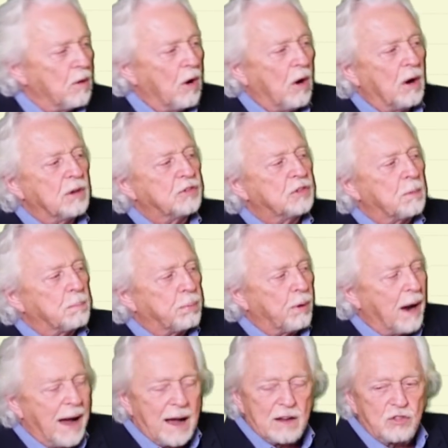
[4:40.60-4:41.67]
lost
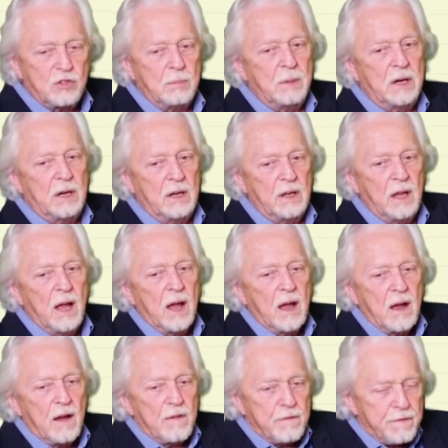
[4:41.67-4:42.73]
approximately
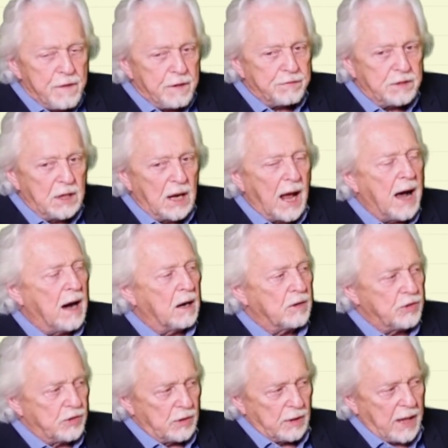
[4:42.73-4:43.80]
$50.